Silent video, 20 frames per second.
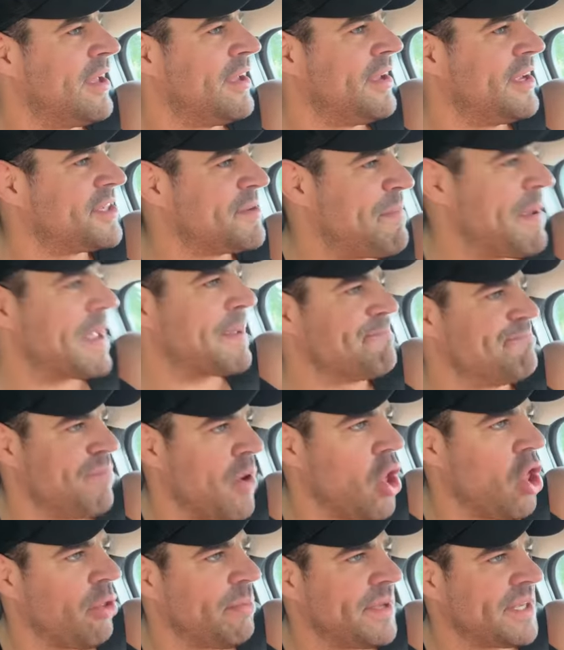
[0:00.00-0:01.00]
is a big
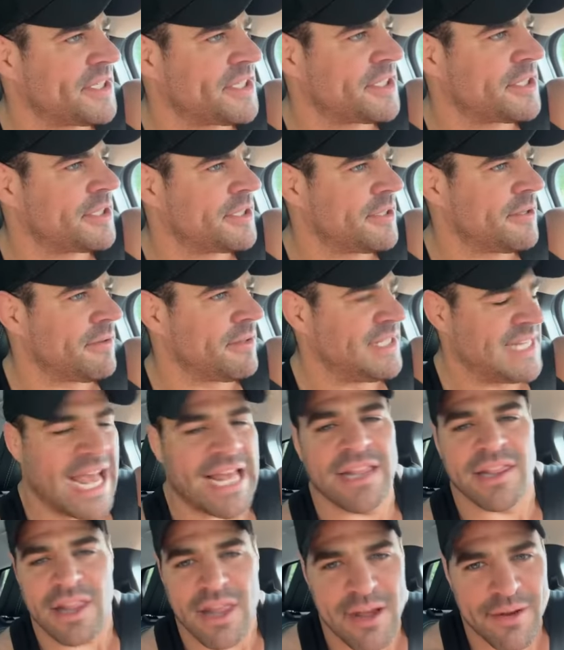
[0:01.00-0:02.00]
bulbous
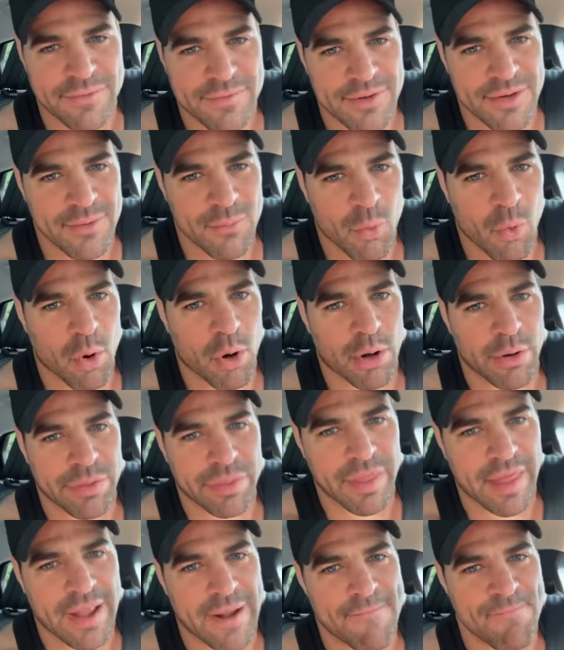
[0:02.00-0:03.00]
deadlift
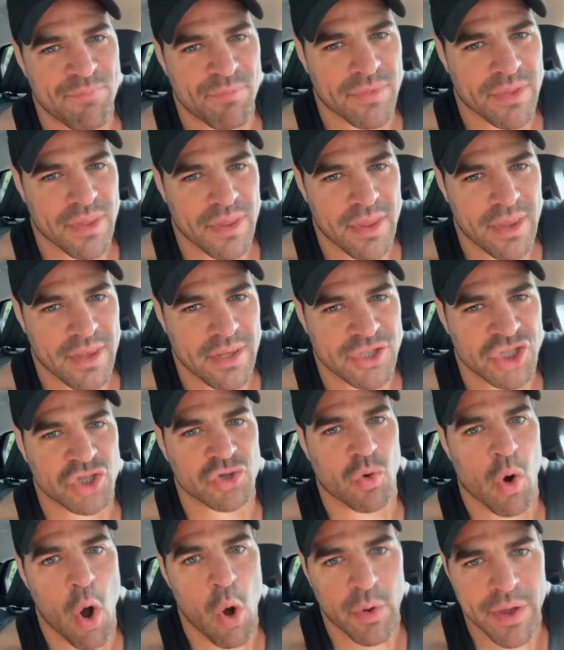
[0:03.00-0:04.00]
worth like
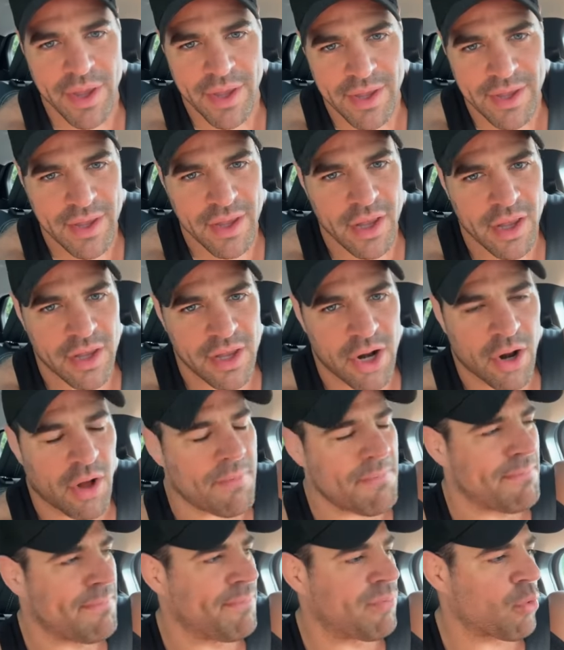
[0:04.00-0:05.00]
stroke, you know,
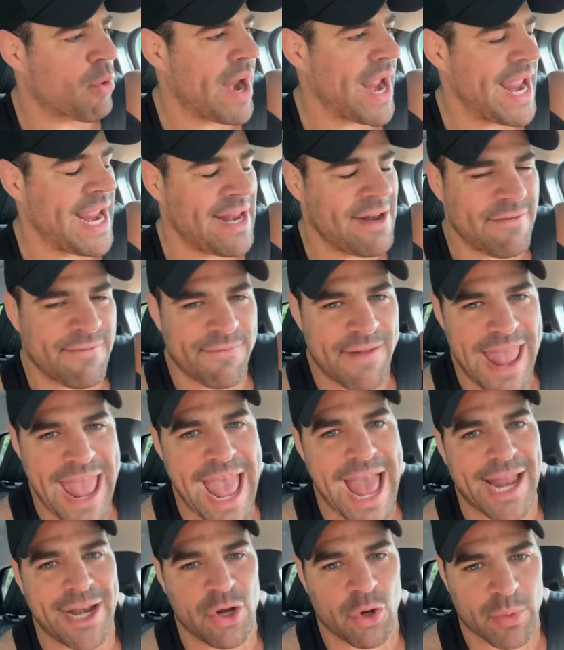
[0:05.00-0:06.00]
brain
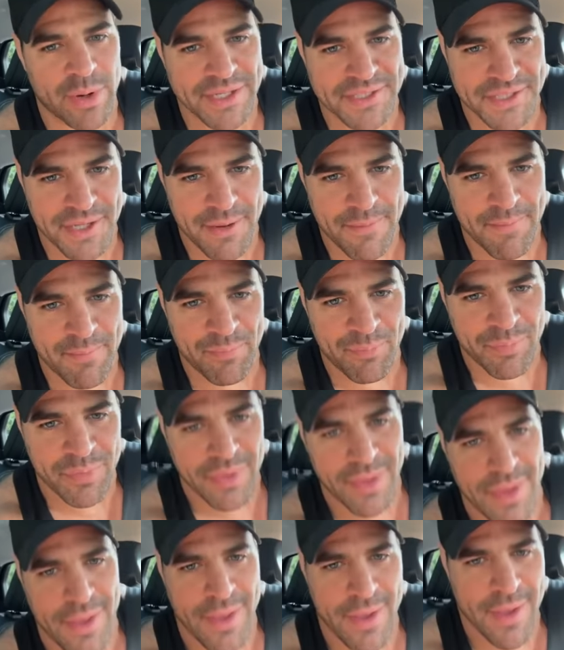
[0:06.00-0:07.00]
aneurysm?
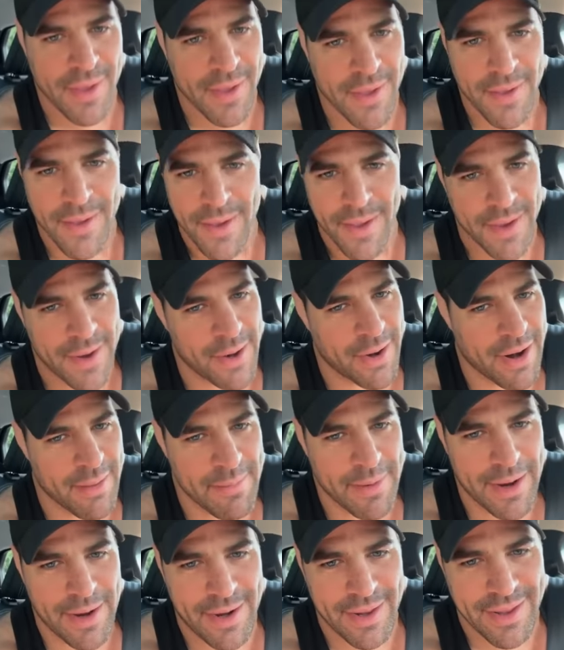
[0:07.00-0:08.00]
You know what I
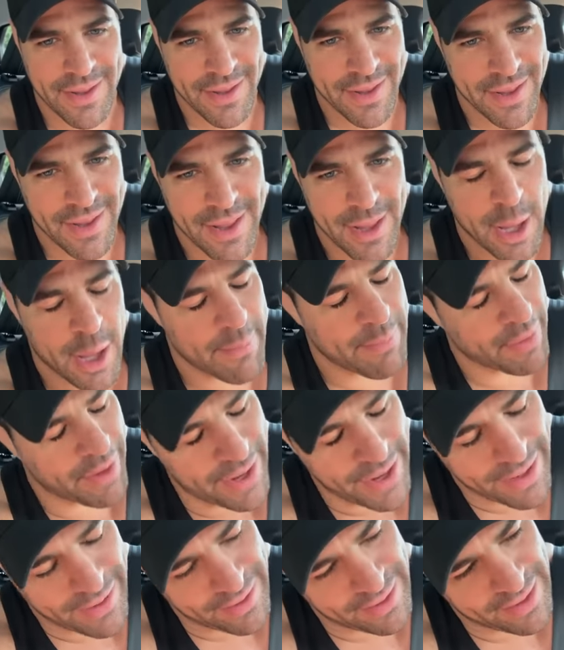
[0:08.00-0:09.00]
mean?
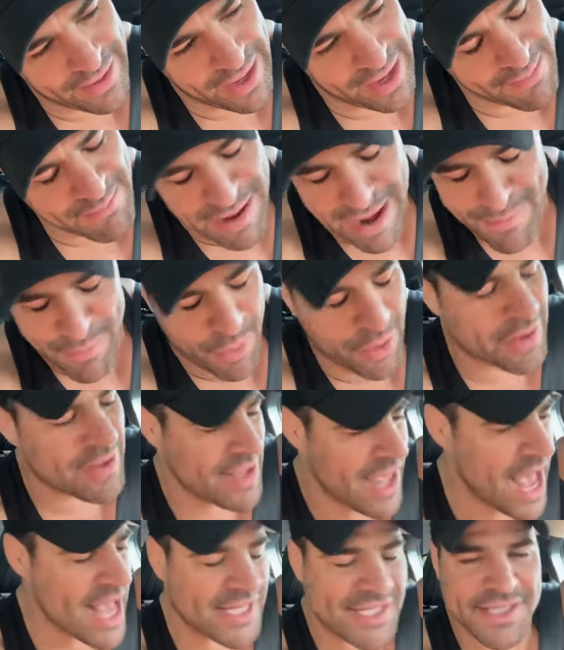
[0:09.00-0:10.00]
But in my book,
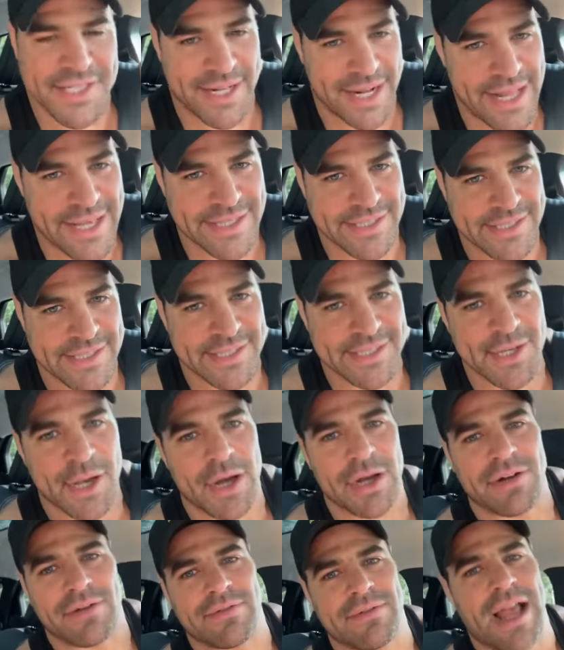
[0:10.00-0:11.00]
yes, it is.
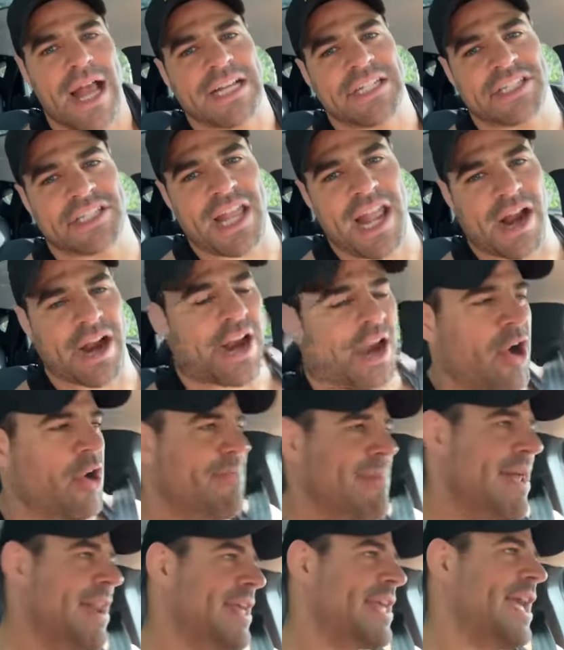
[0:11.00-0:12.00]
So I just carry her
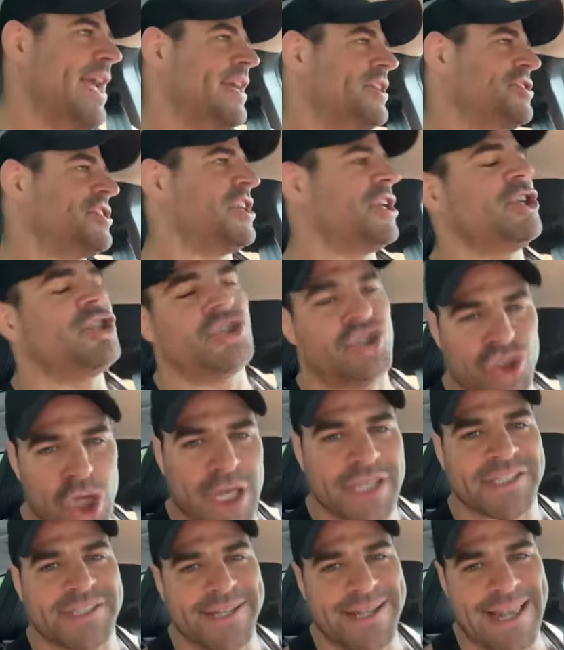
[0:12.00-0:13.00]
medication
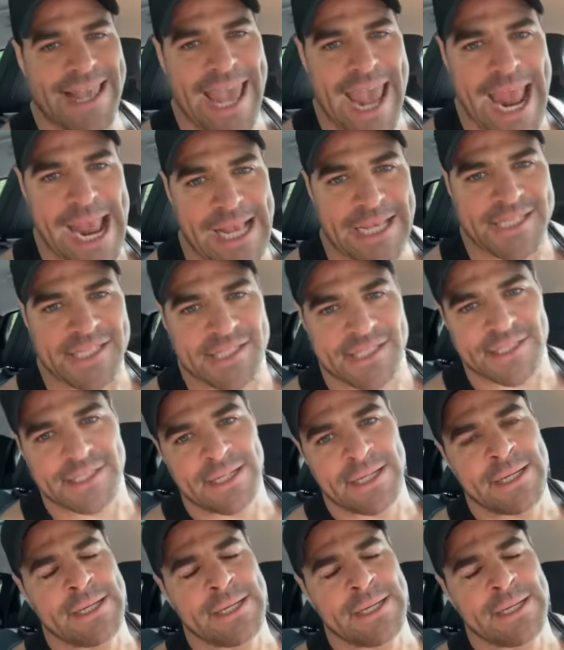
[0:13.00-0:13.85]
just in case.